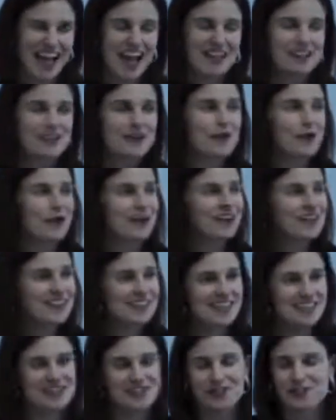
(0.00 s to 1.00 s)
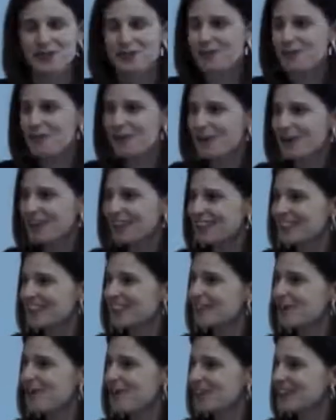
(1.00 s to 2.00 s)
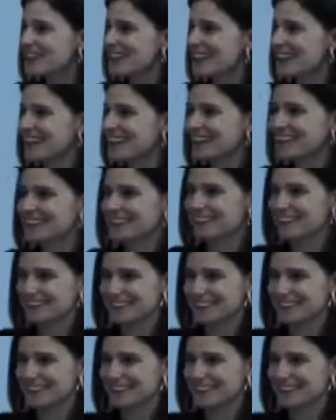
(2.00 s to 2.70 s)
and the Organizational Award, COCQ-SIDA,